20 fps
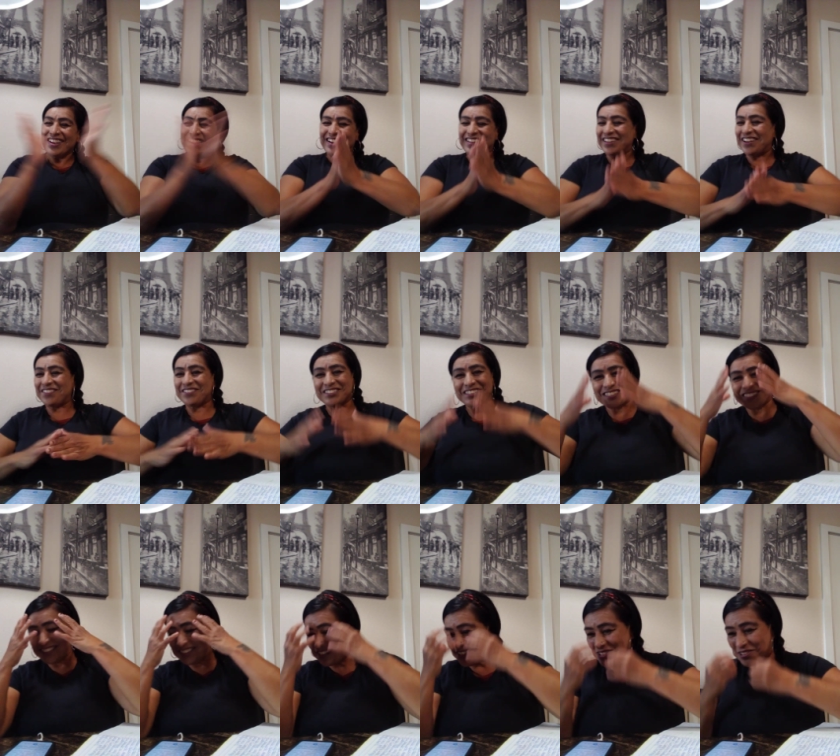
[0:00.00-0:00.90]
And I was
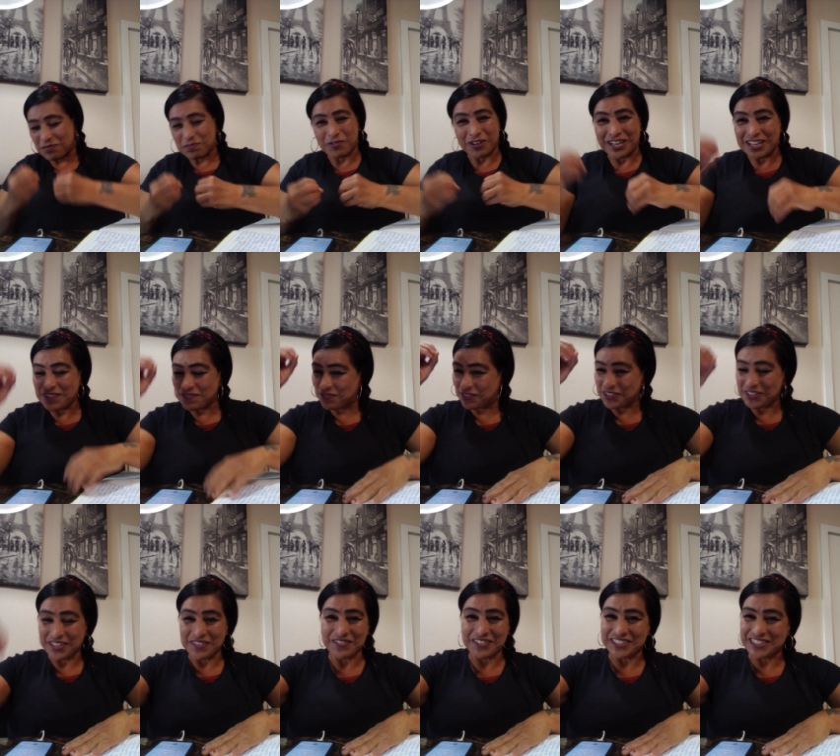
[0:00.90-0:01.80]
sitting there praying for
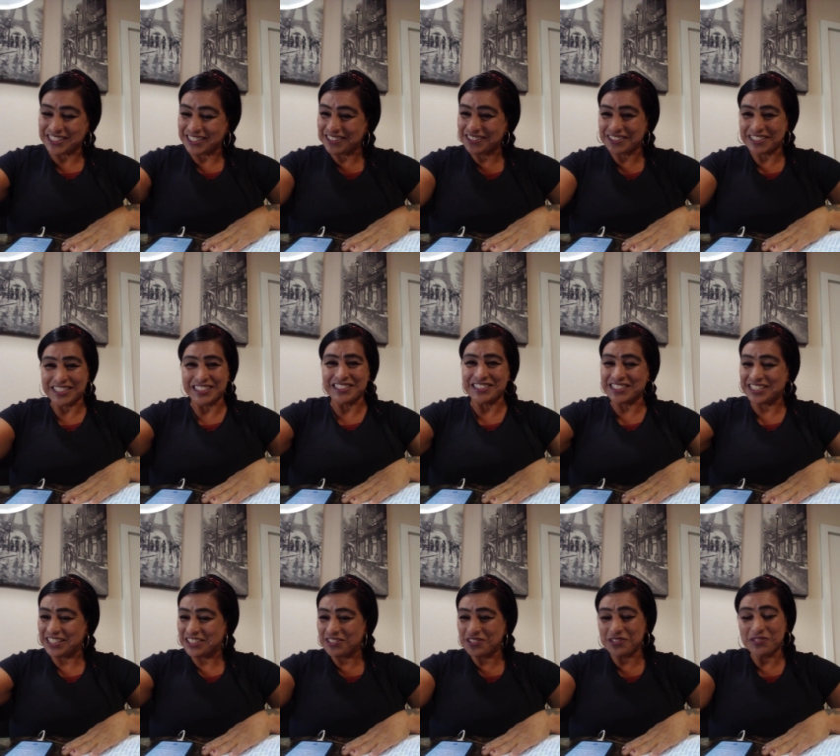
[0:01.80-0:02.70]
them to say to
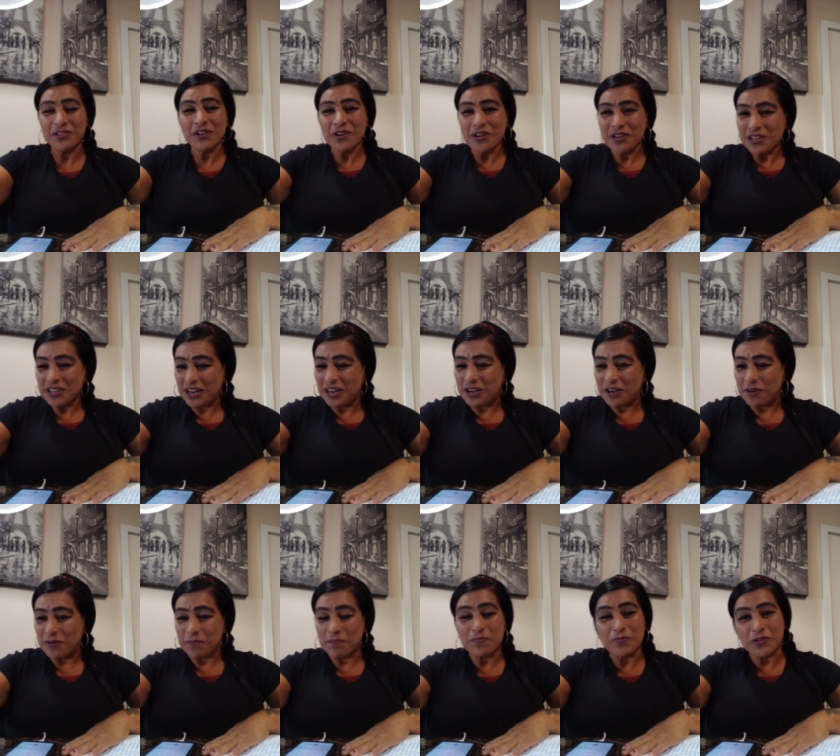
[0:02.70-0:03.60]
continue
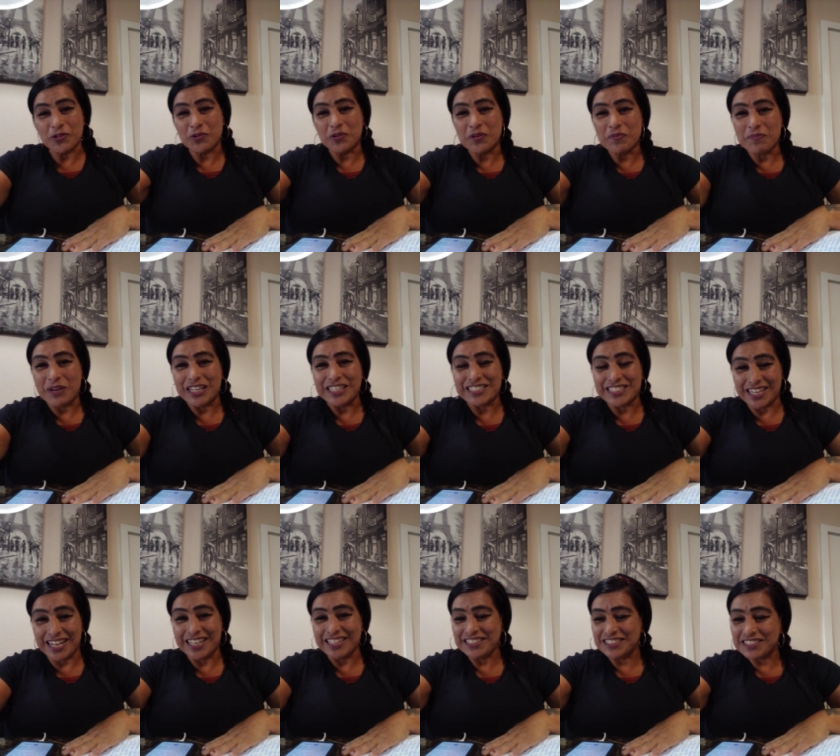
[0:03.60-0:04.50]
doing my
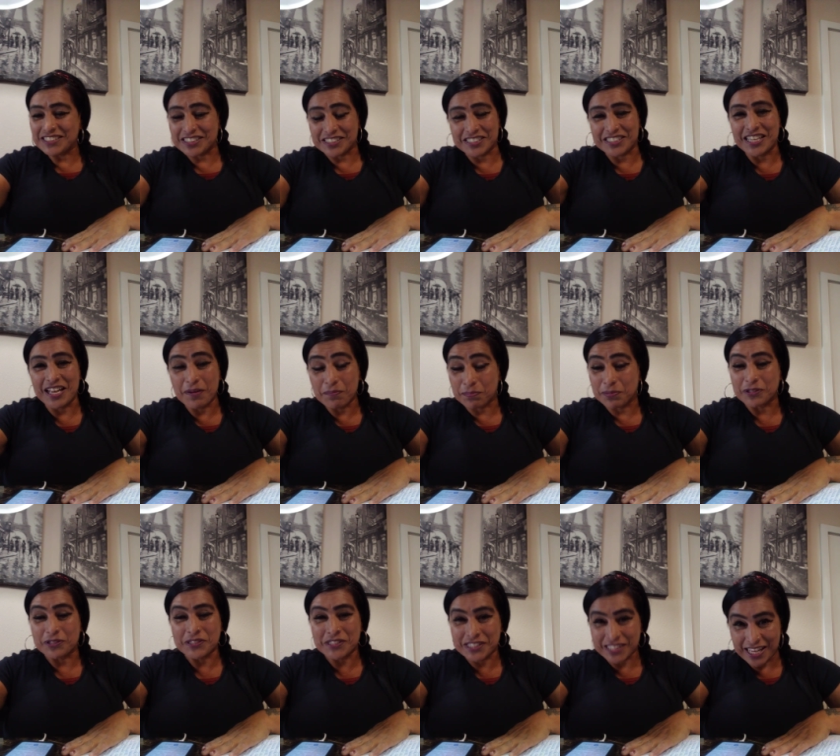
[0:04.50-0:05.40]
tithings, the
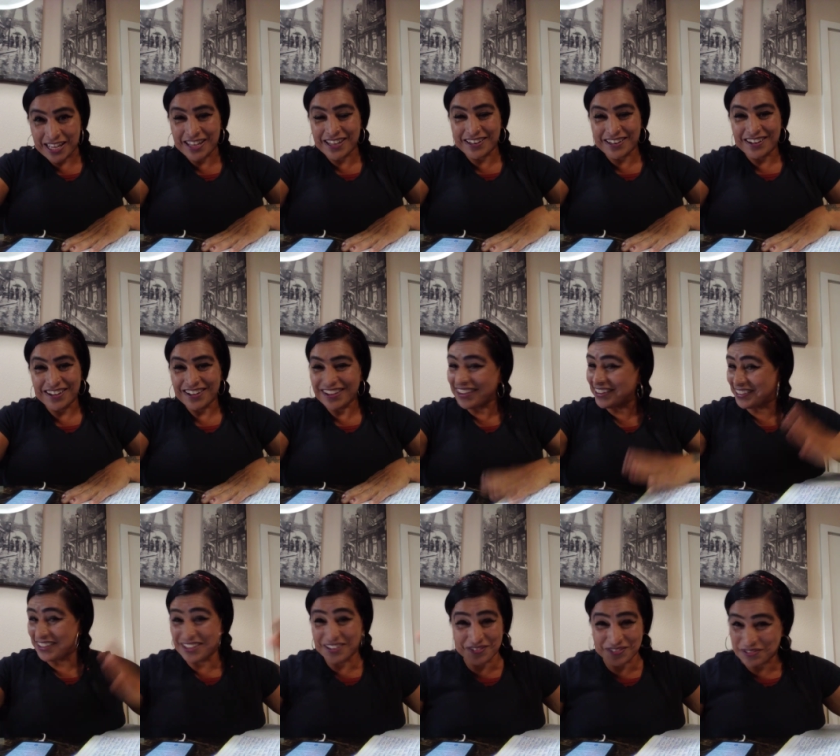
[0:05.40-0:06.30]
10%,
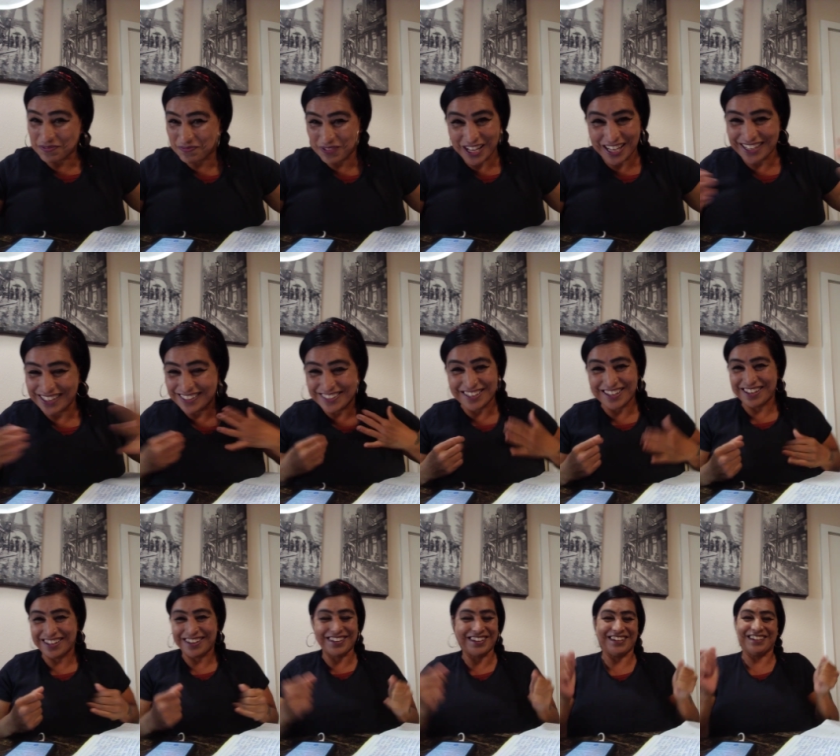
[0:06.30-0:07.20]
and they were paying
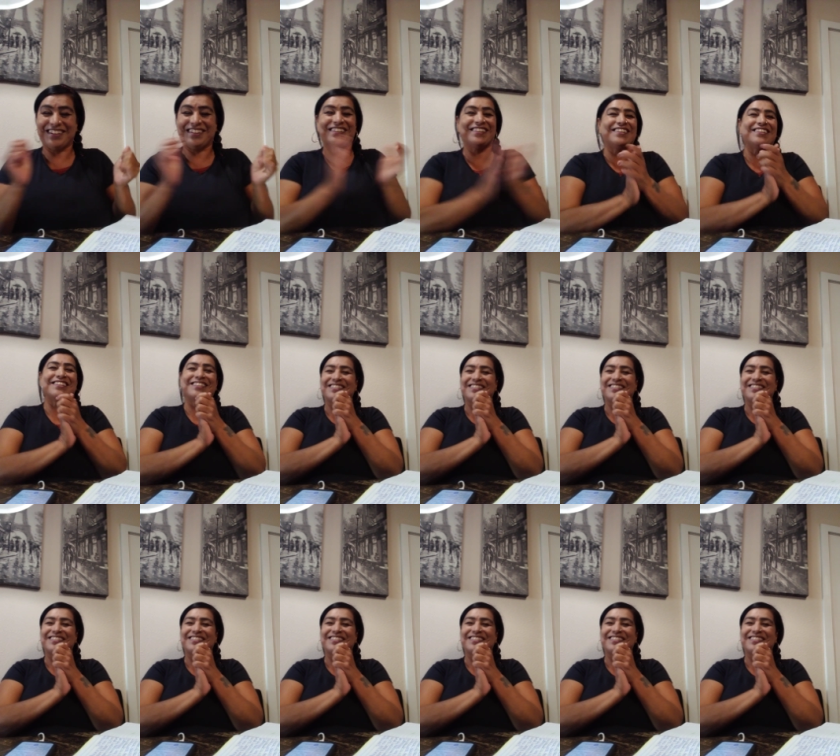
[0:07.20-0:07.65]
it.